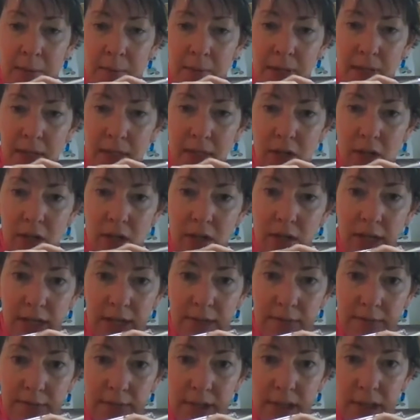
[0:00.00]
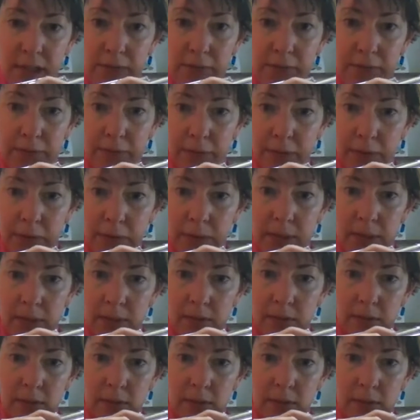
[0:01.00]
but it's all kind of very fluid.